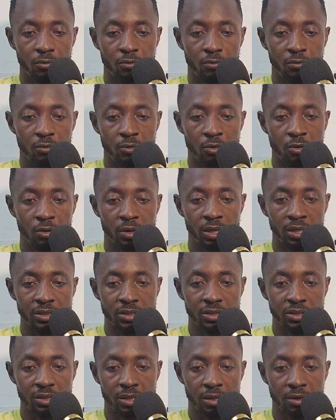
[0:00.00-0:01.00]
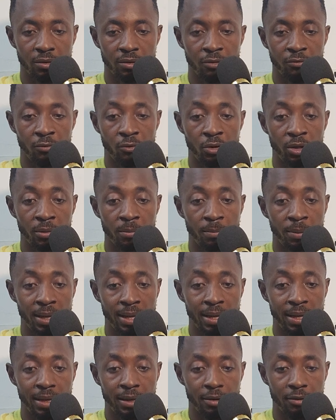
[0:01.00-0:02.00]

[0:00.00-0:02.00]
for a sell, for a buy.